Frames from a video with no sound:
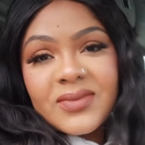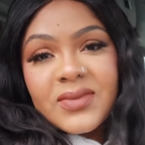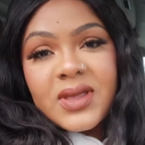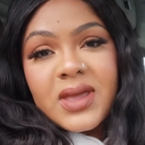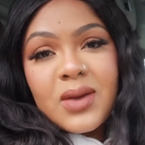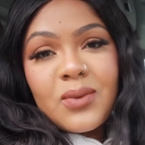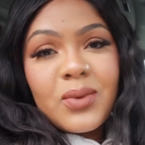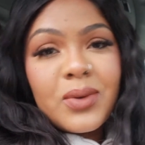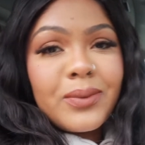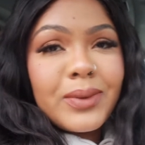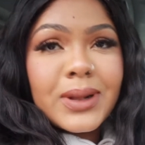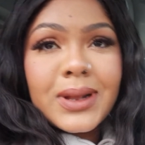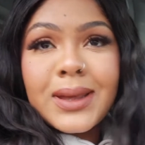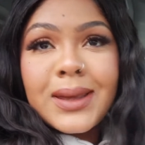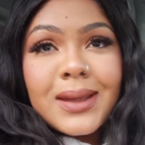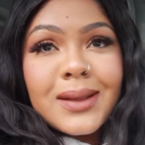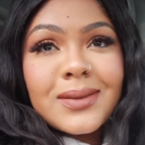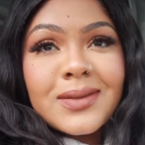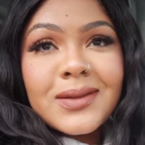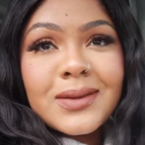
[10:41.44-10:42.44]
Can we really
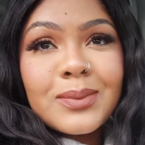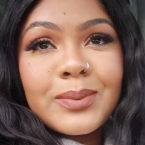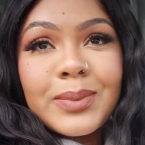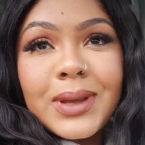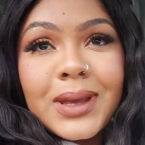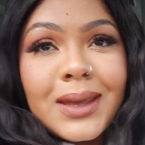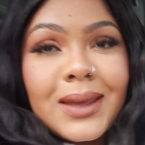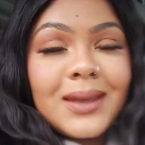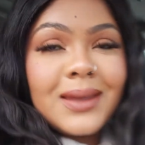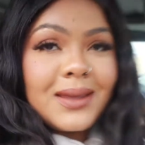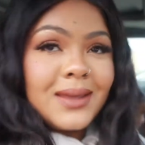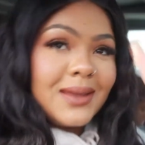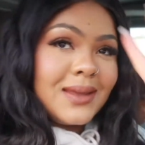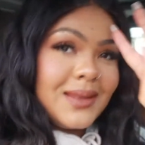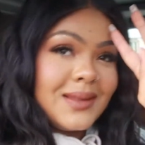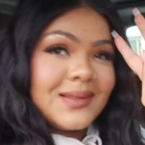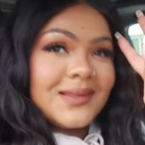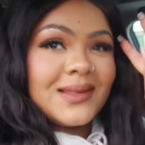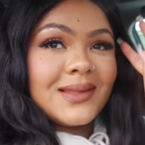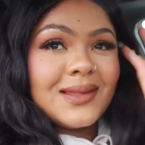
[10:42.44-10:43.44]
get into the
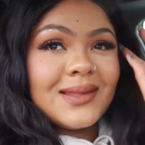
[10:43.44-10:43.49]
beads?